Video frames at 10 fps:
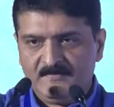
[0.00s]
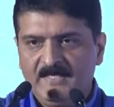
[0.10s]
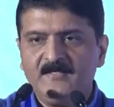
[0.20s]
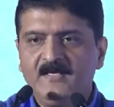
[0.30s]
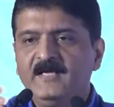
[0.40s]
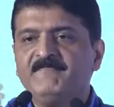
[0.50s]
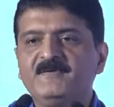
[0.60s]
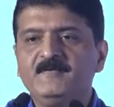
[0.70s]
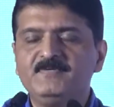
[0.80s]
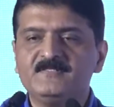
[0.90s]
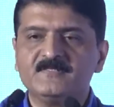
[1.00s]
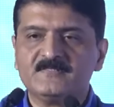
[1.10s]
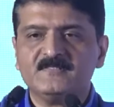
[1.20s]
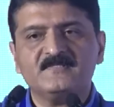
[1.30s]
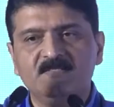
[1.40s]
And every
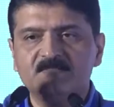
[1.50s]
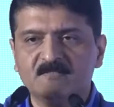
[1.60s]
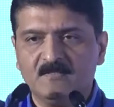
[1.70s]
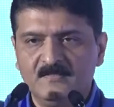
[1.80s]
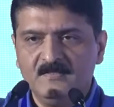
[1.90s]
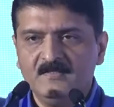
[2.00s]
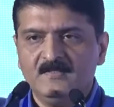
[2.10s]
business is seasonal,